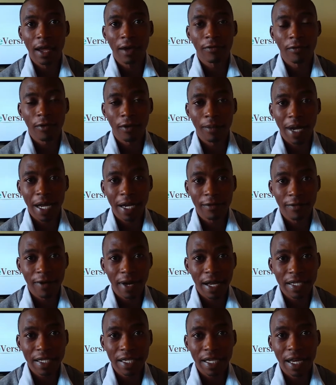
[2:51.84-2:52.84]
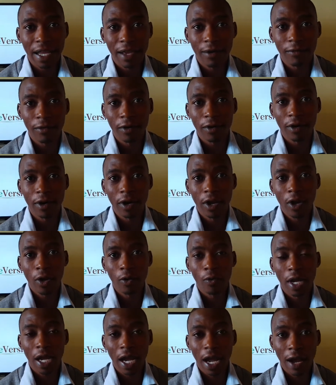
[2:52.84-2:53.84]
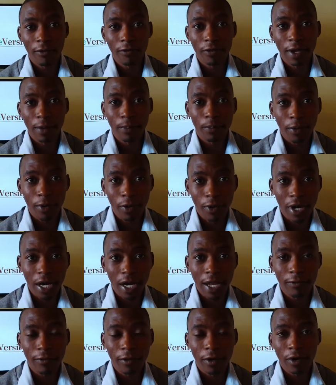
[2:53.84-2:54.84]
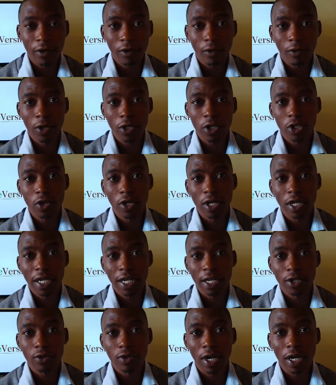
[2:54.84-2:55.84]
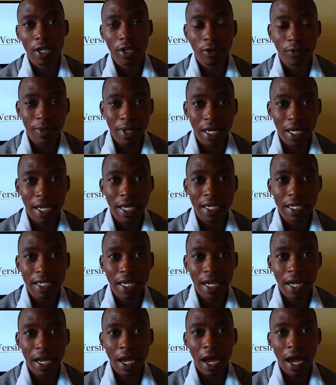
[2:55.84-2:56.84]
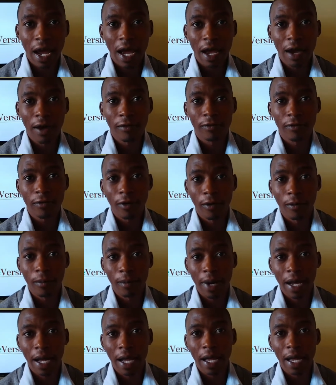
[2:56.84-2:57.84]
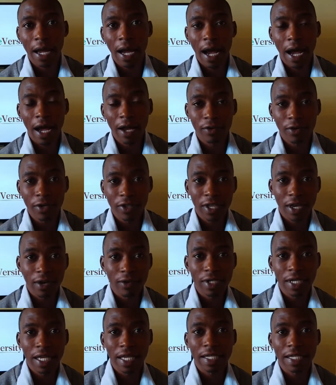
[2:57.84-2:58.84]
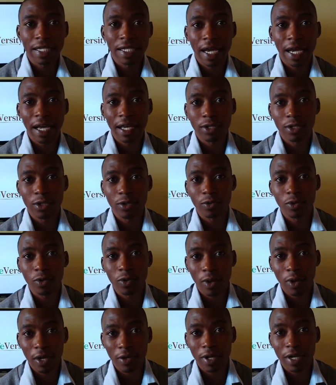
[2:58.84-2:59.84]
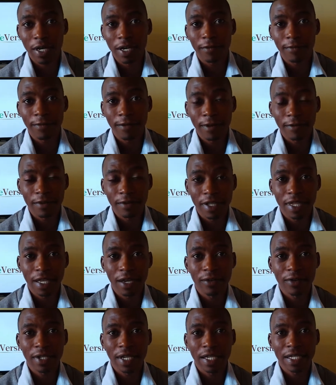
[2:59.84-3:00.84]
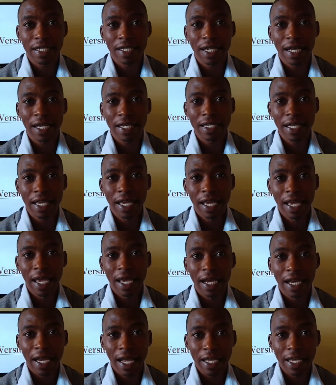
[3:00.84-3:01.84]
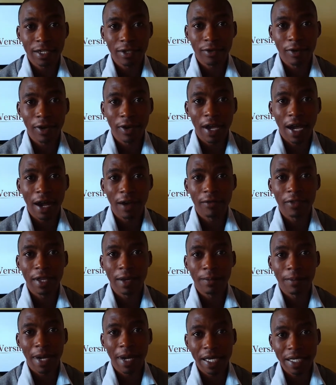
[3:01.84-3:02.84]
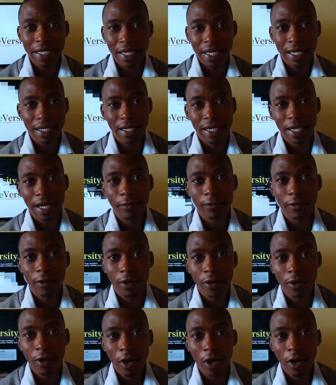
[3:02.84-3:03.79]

from advanced level, we have the pro level, which you'll need to accumulate from 100,000 stars to 250,000 stars. And lastly, we have the masters level,